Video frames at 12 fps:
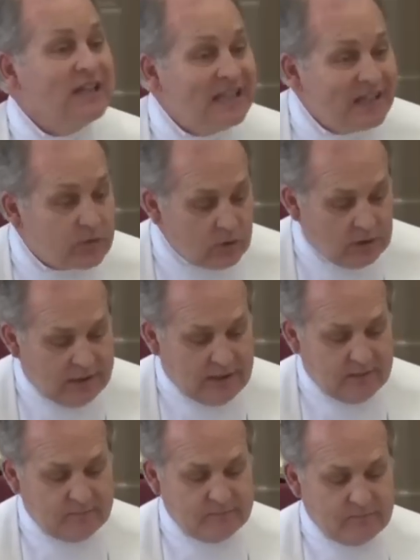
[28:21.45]
literally.
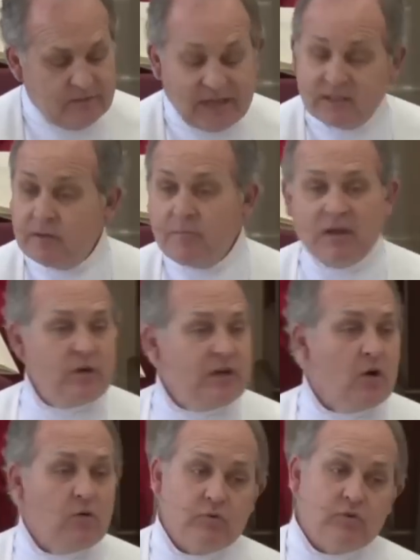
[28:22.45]
Doesn't mean we
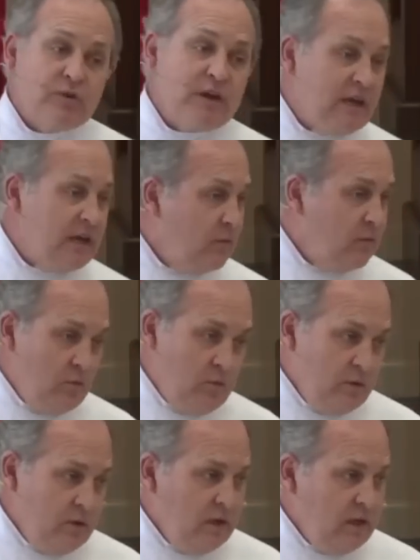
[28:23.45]
don't treat it
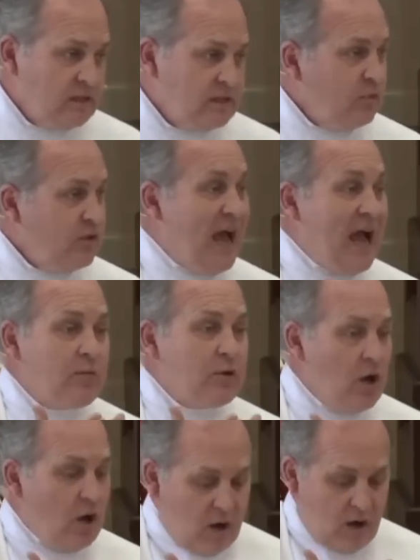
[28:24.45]
as, with high
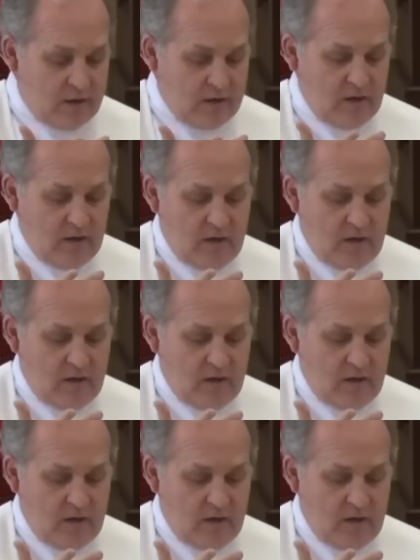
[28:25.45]
regard,